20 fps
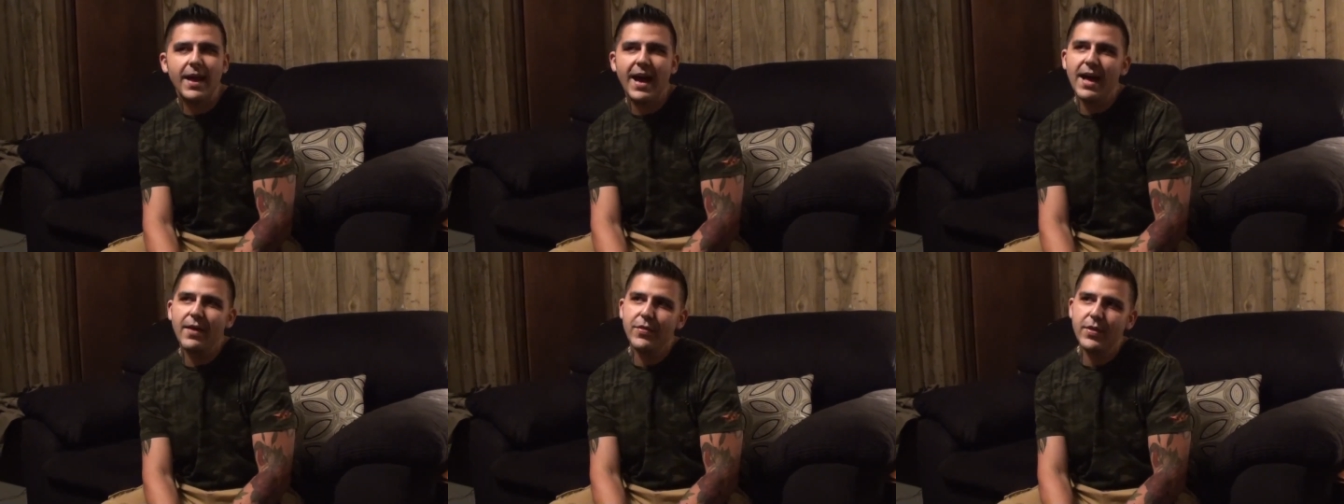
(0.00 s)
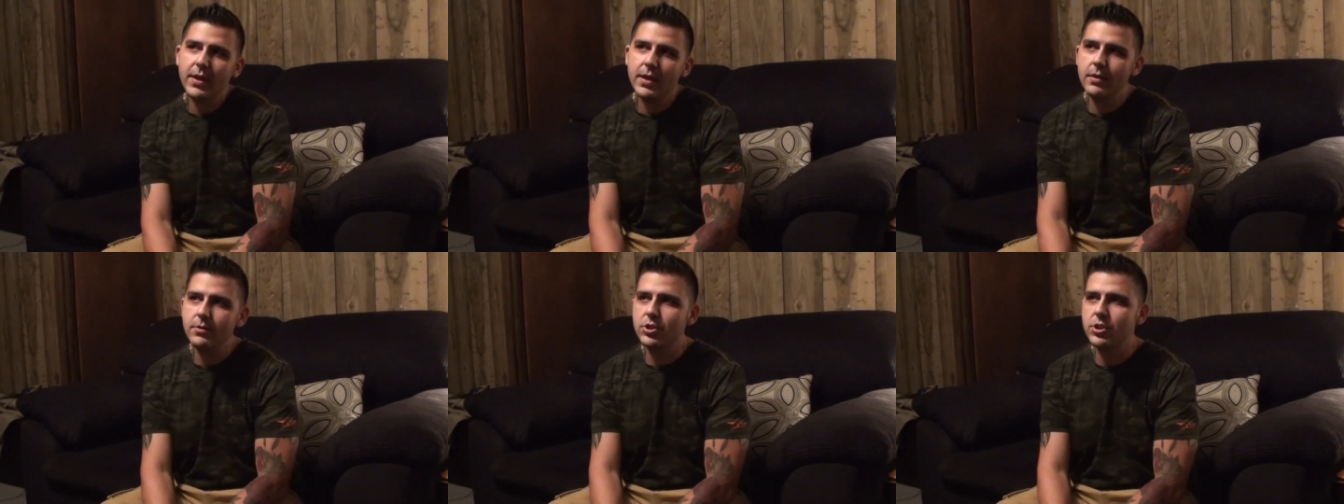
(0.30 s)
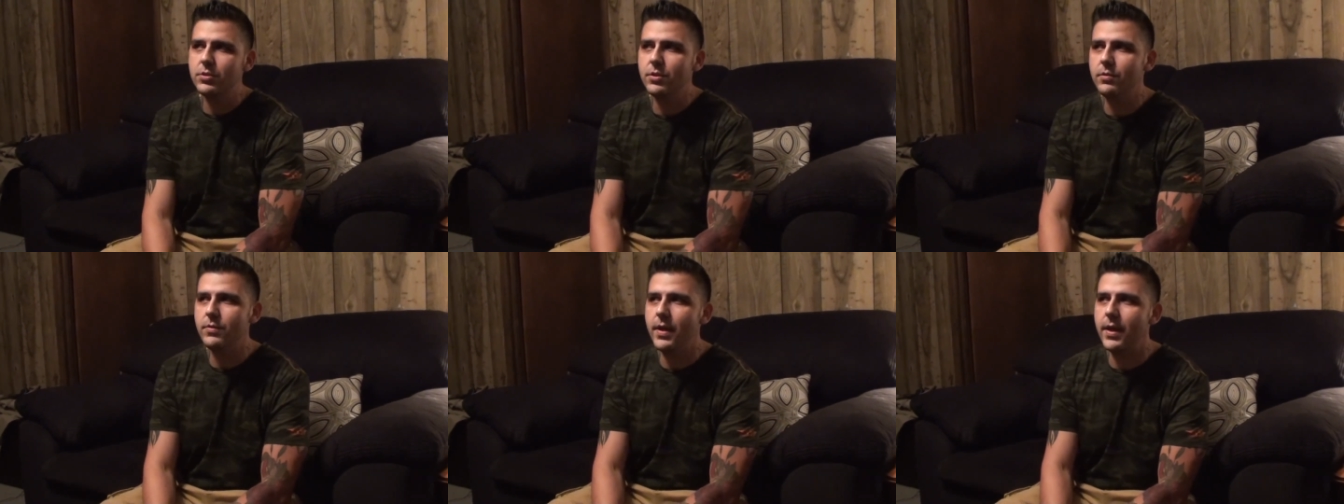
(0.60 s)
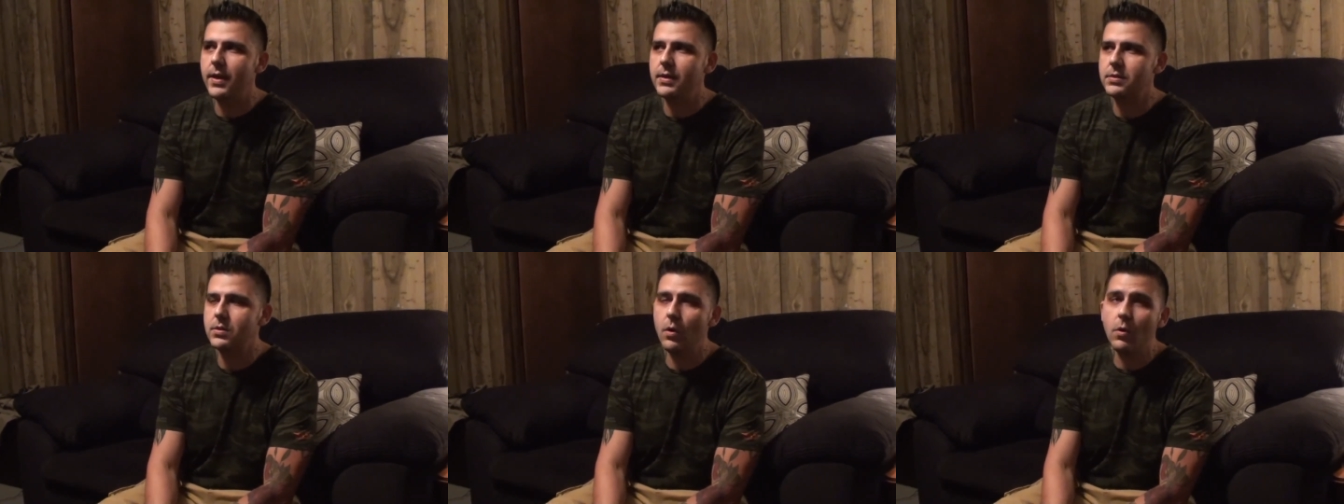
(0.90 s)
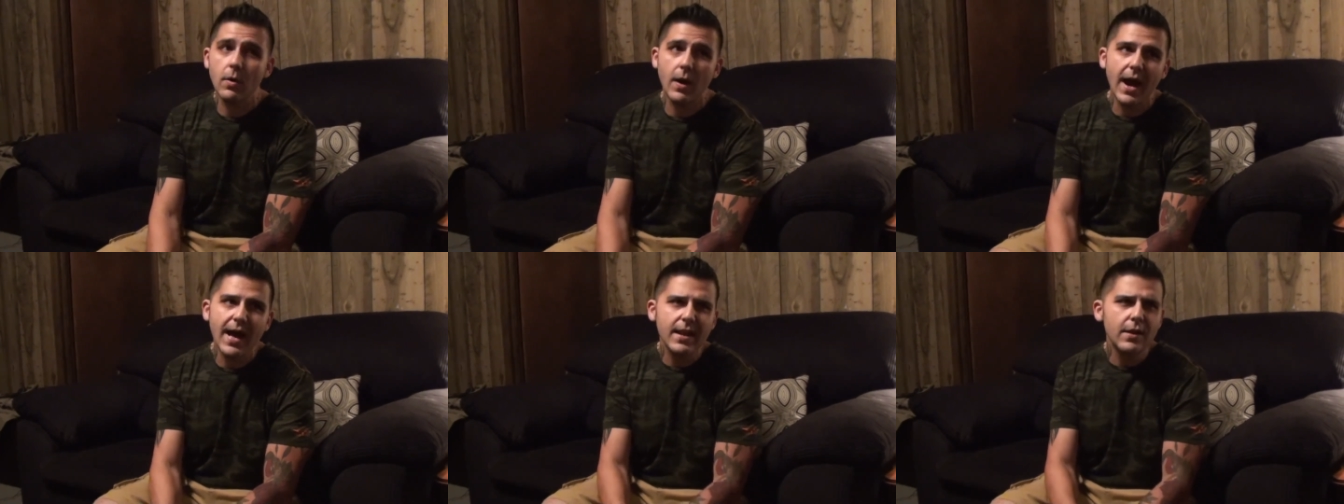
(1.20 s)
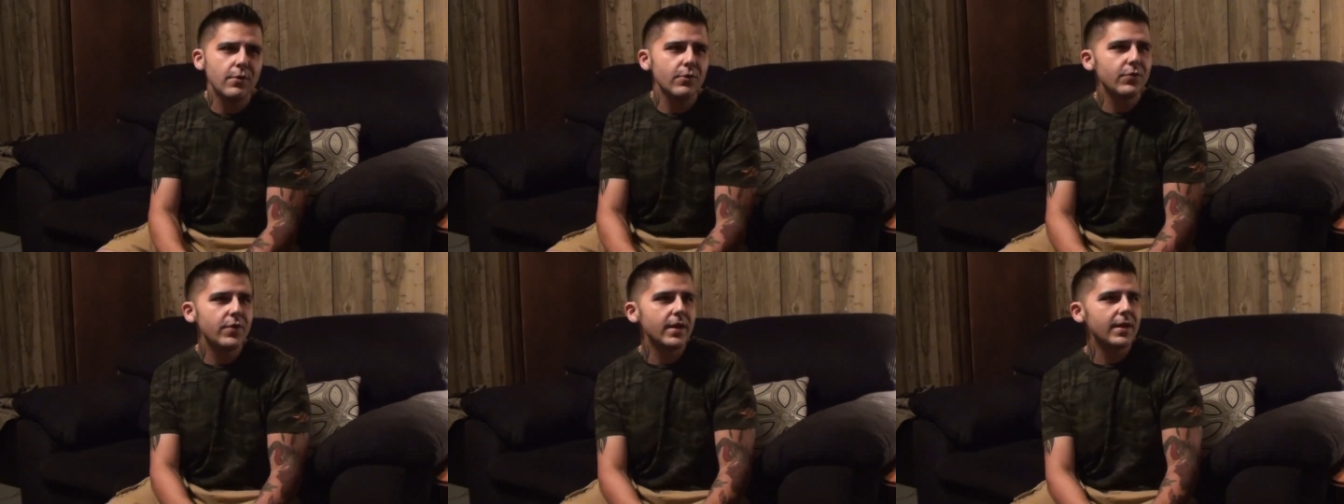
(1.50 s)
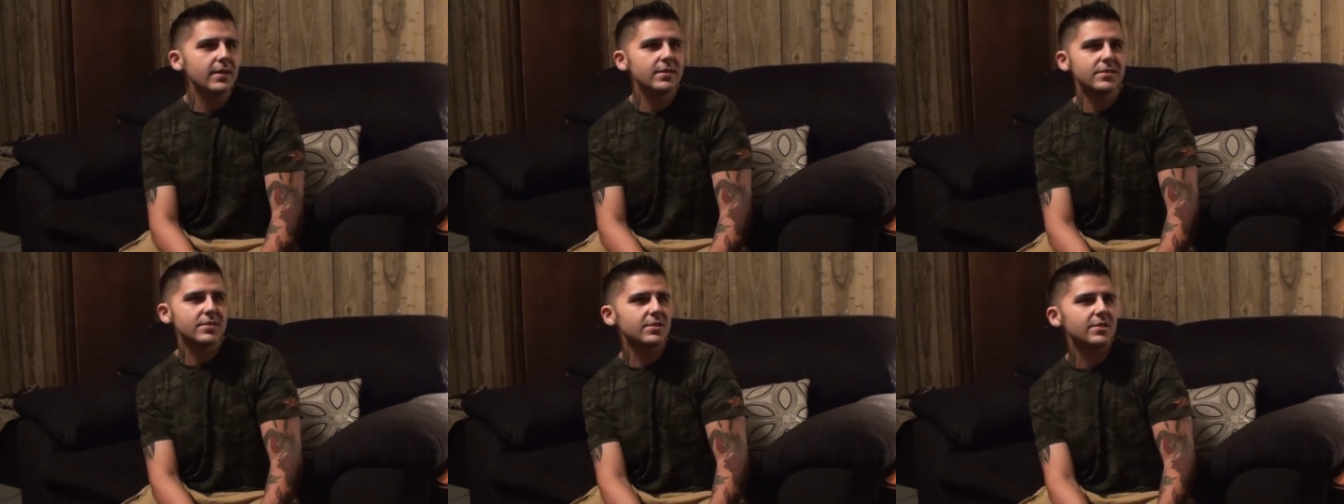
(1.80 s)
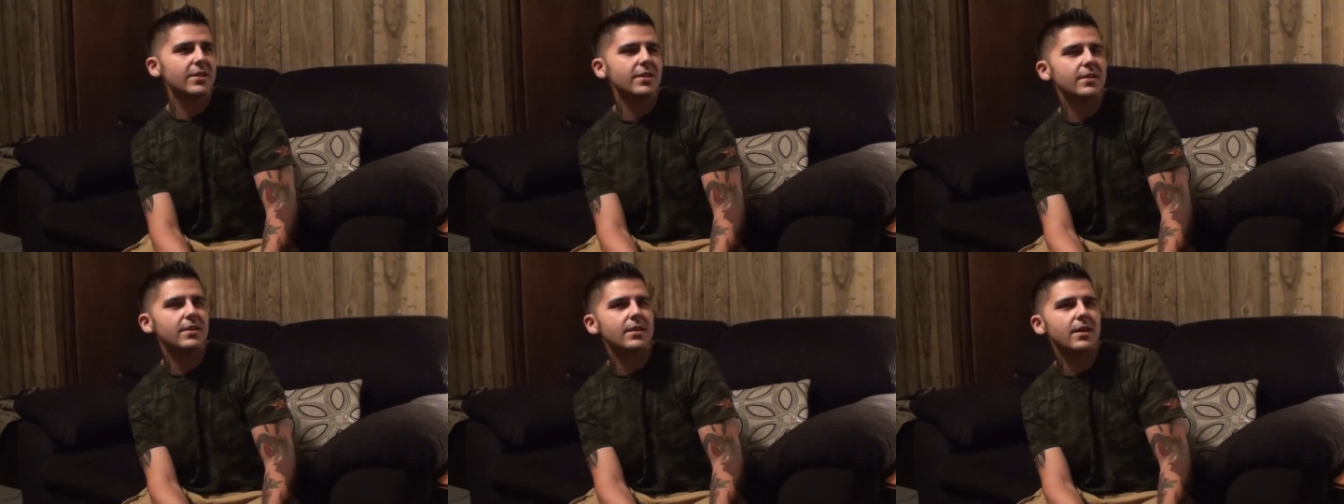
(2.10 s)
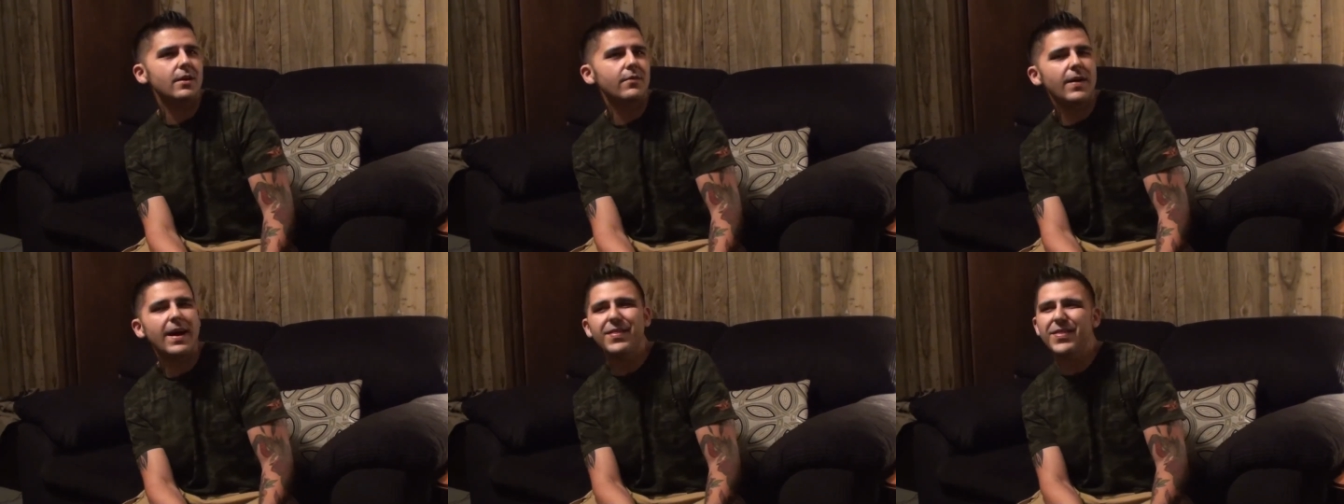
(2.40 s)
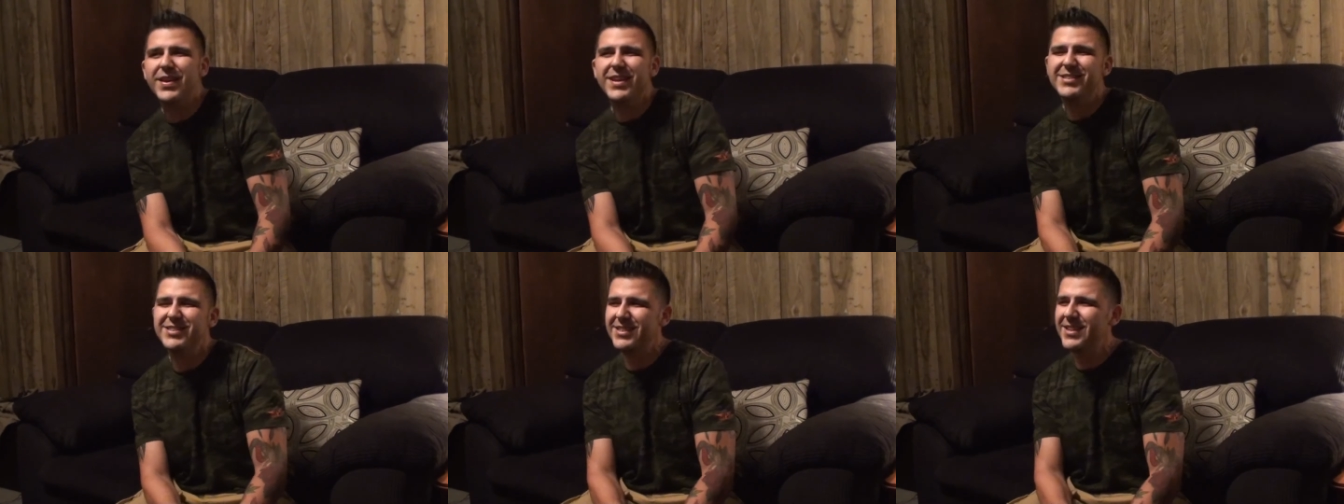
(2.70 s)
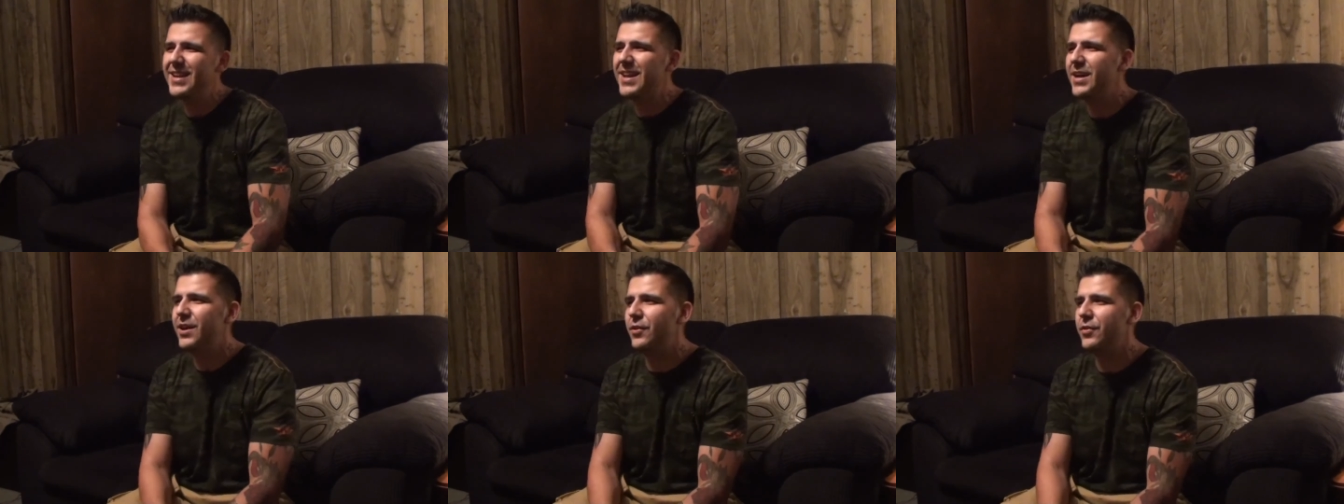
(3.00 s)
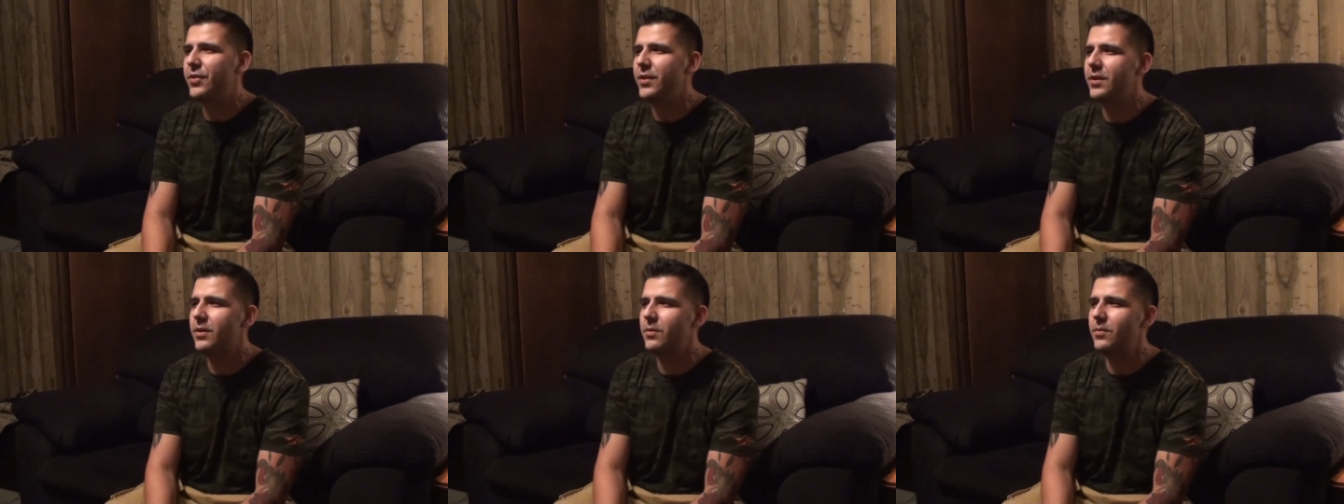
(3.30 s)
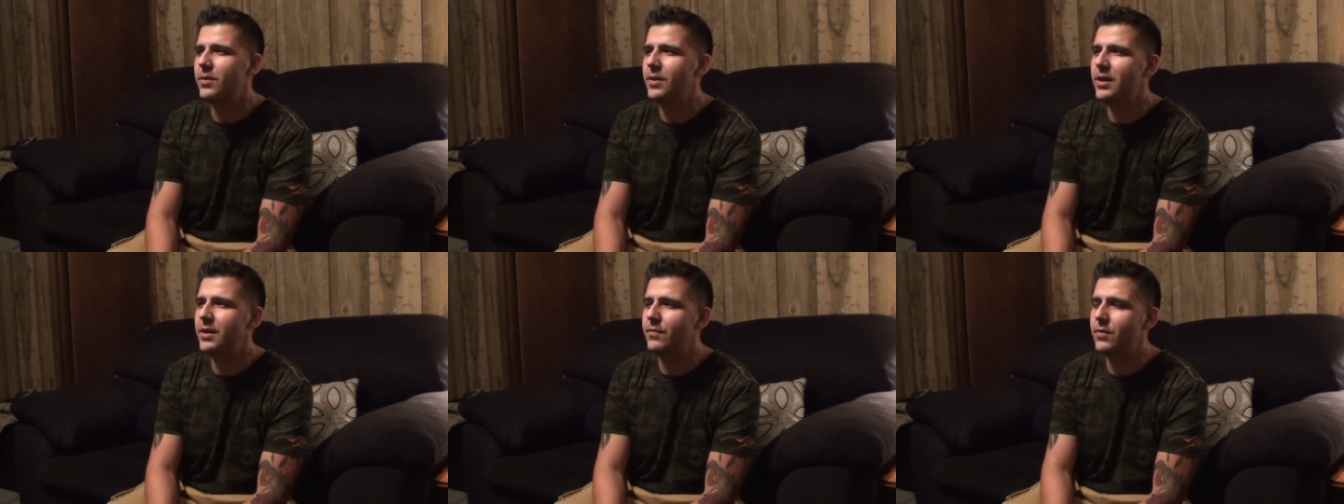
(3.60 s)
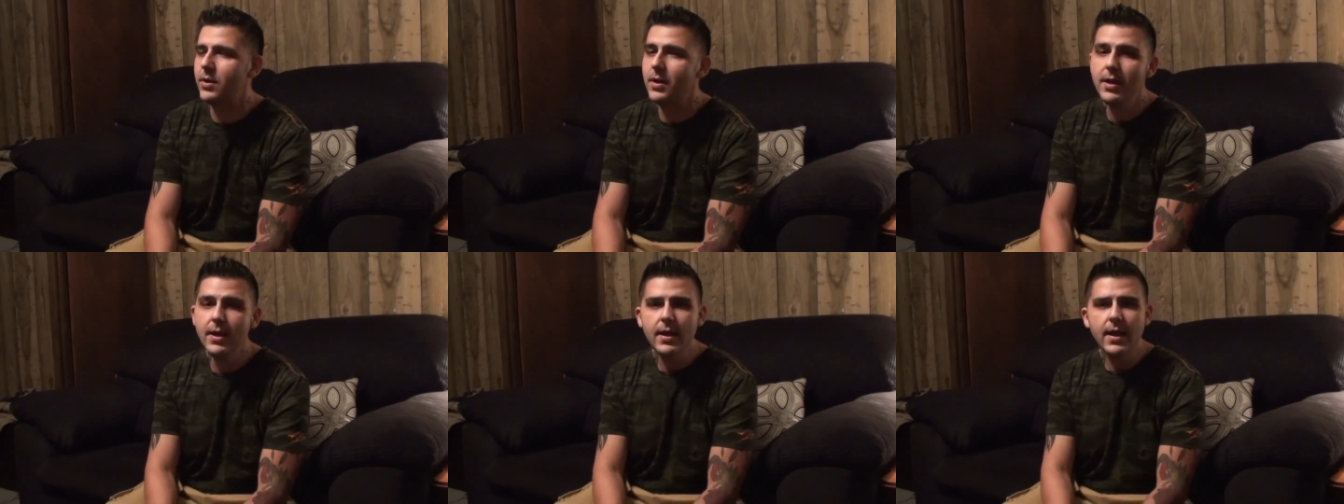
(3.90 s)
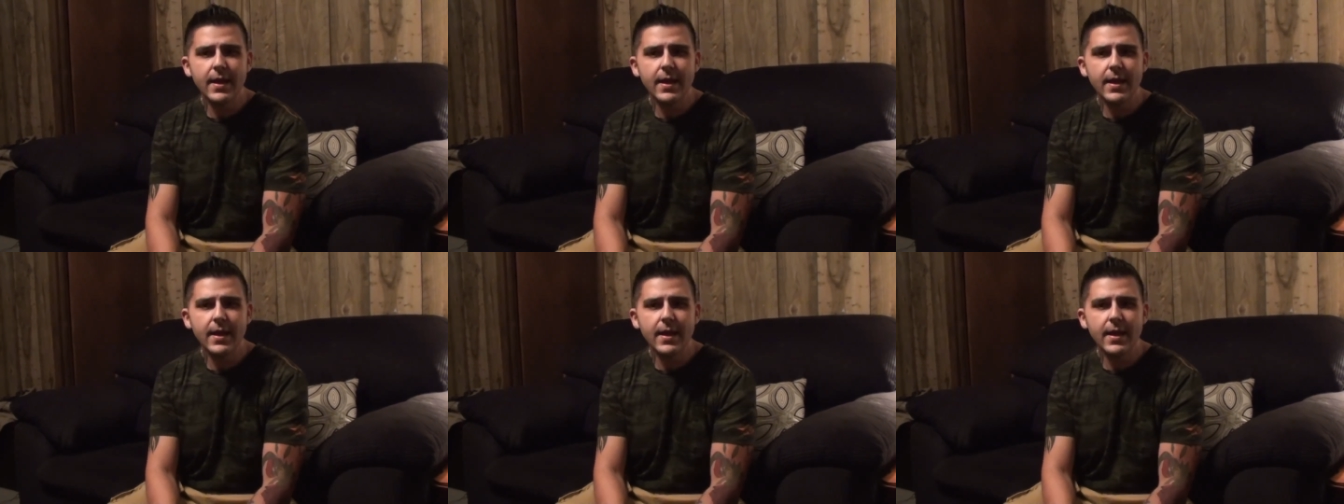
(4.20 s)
I think you should do this, or I don't think it's good enough. I think it's unhealthy or whatever.